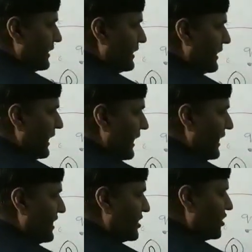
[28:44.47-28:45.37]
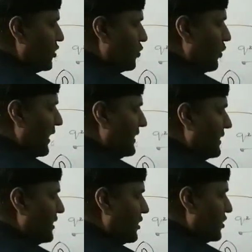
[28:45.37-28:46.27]
K
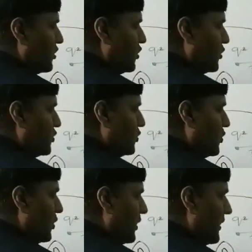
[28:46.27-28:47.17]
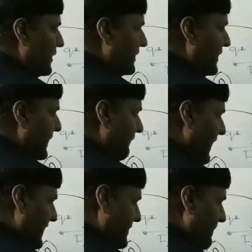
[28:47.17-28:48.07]
Q1 Q2
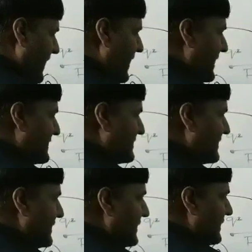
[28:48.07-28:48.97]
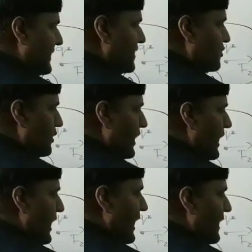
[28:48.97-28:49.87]
divided by R square into
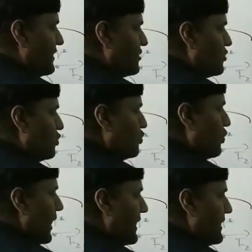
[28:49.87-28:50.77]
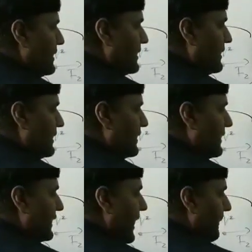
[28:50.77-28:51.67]
R21
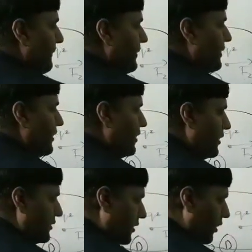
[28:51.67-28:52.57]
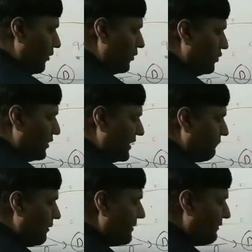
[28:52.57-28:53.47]
cap. Now look at
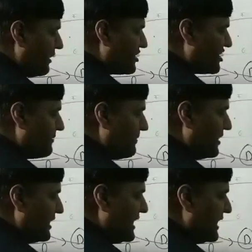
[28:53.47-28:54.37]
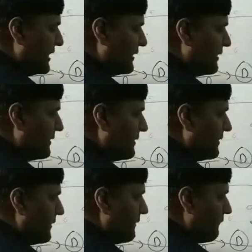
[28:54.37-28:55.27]
from equation number E.
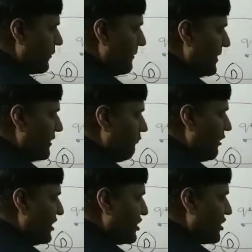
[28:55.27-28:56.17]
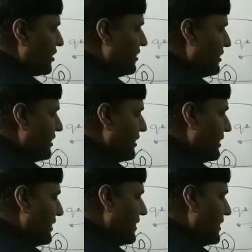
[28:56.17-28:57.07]
From
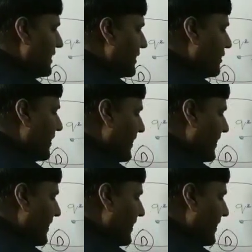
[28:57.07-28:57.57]
equation E, look at